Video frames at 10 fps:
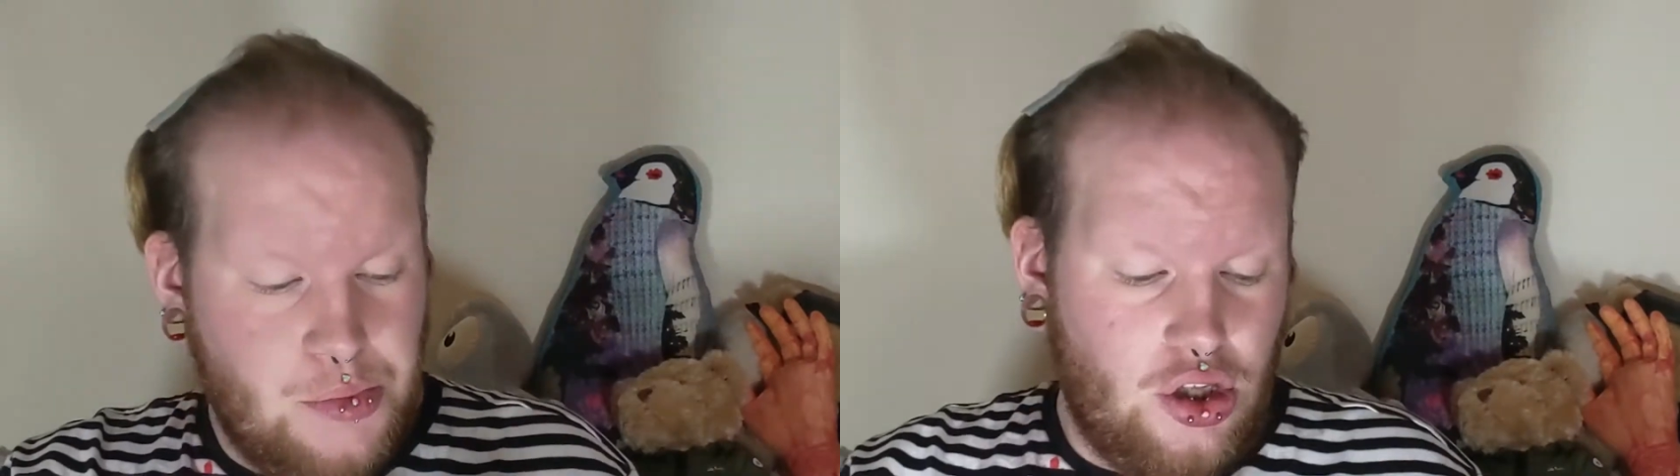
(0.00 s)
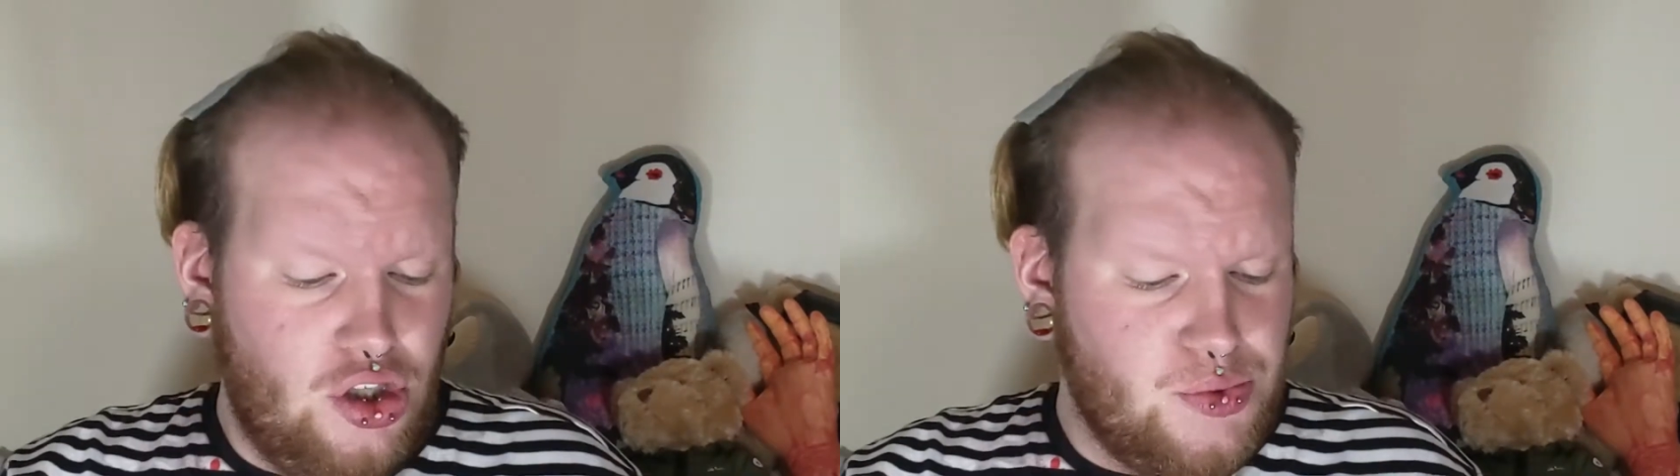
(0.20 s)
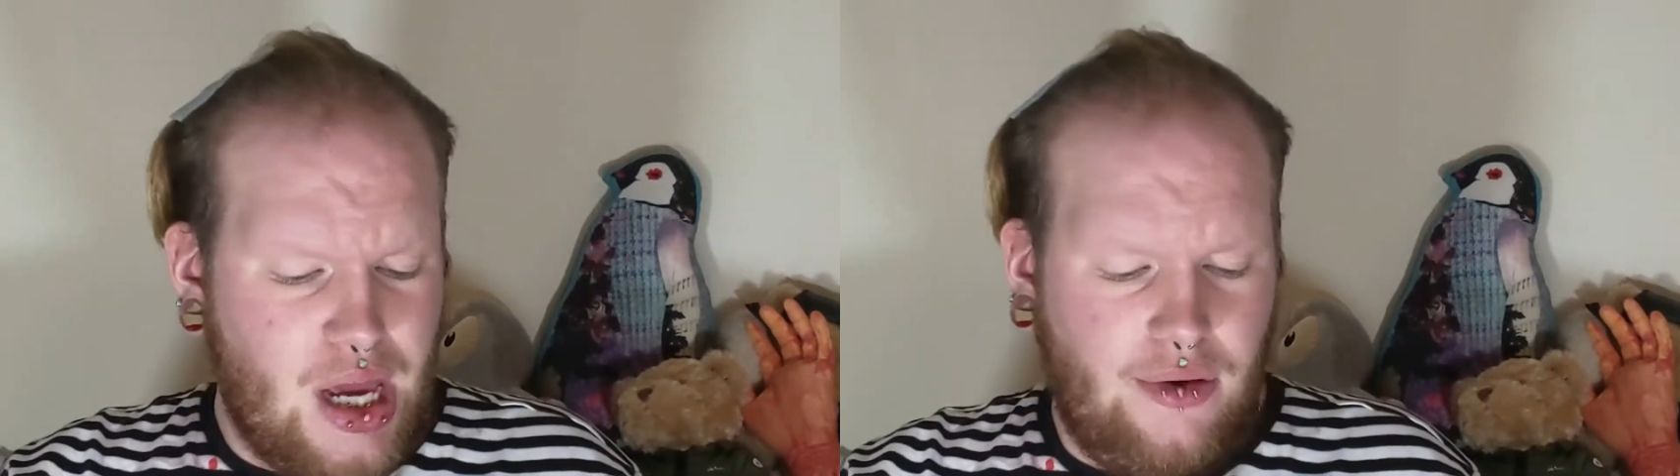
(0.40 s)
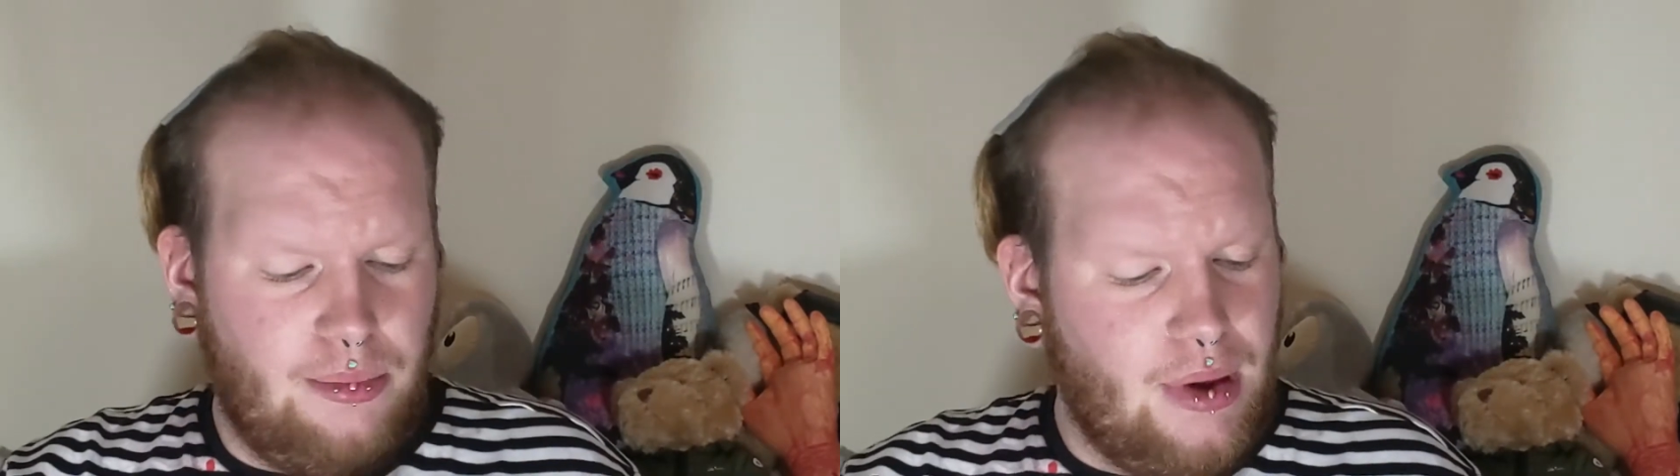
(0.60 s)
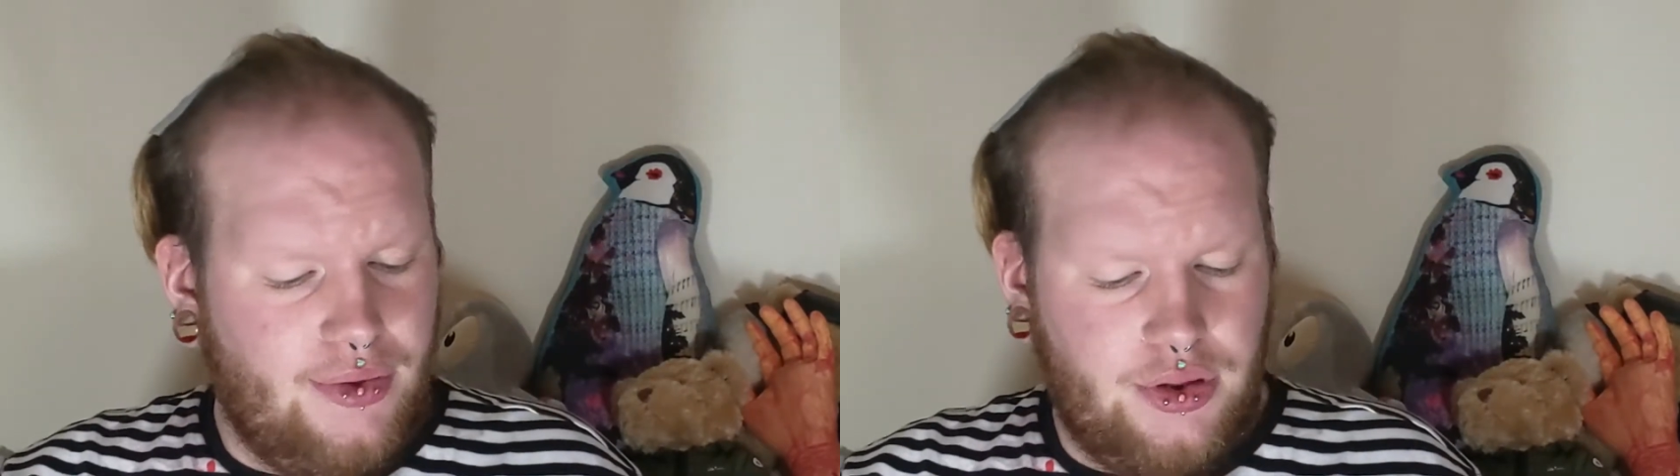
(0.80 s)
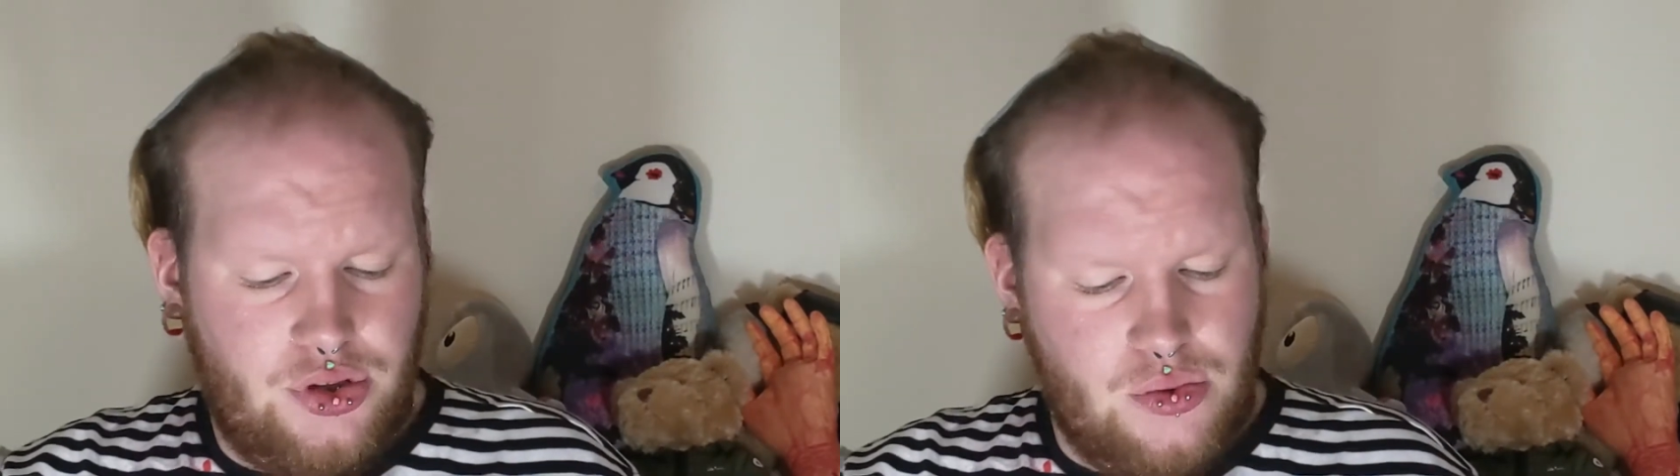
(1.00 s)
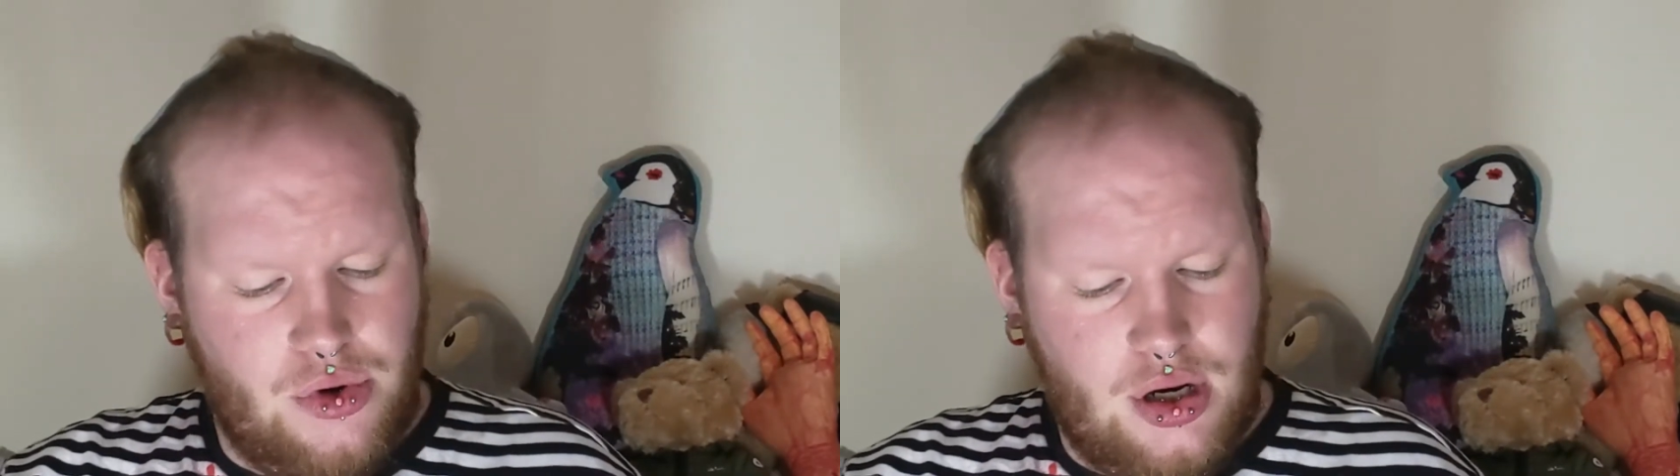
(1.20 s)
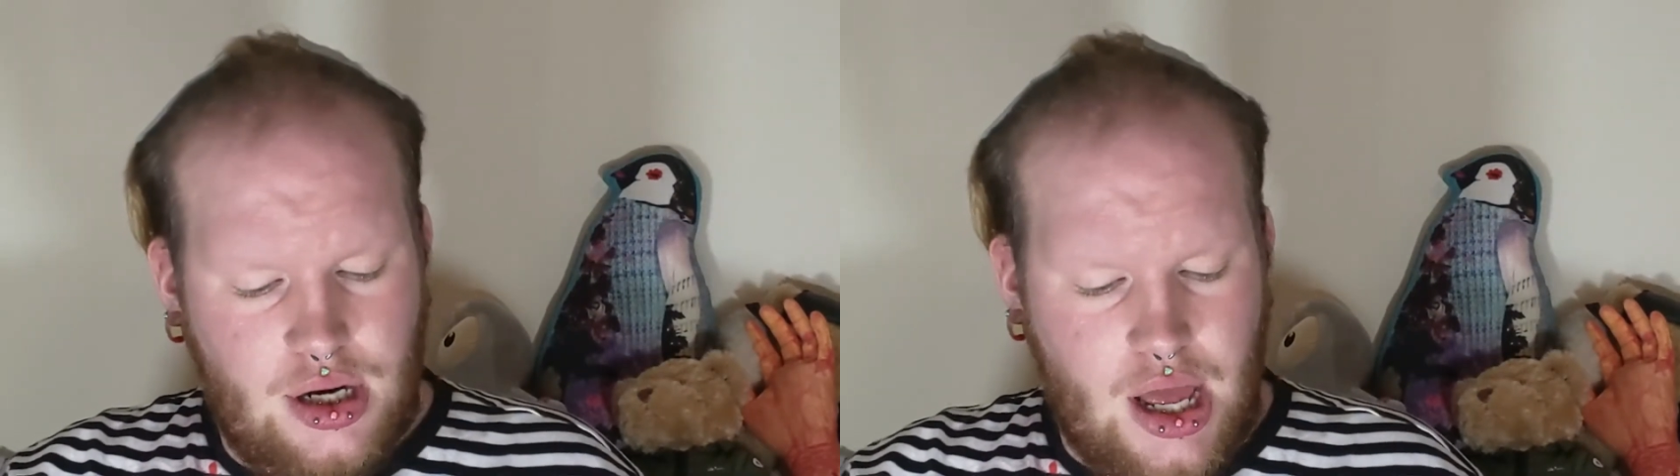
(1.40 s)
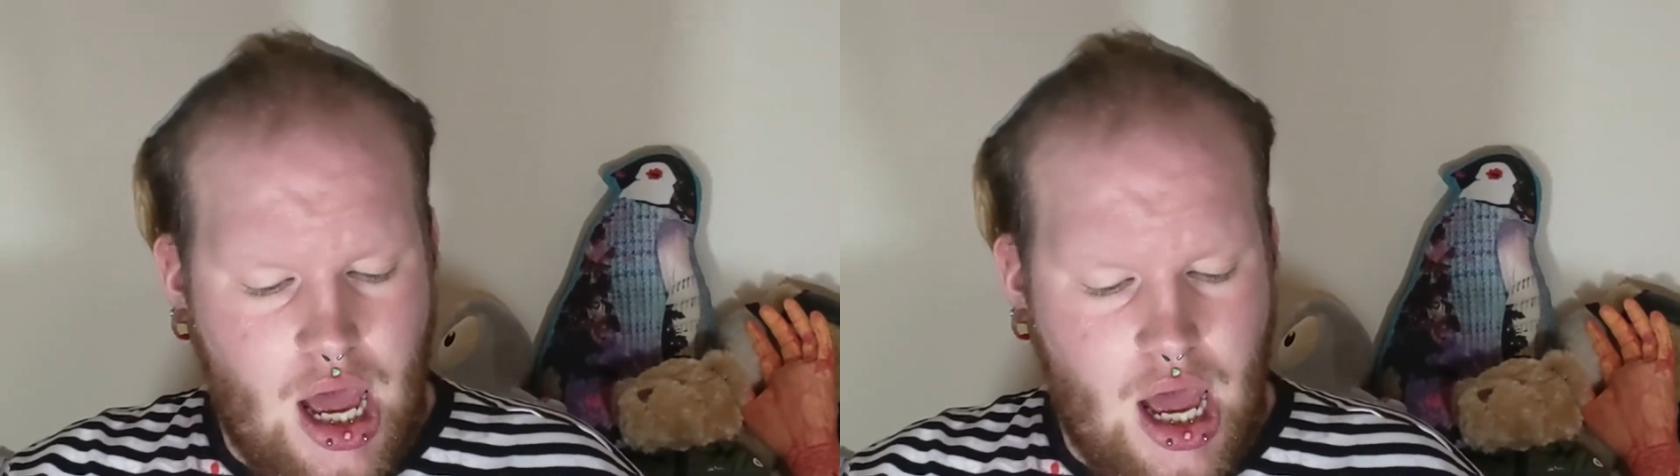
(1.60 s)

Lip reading: You can use whatever method you want.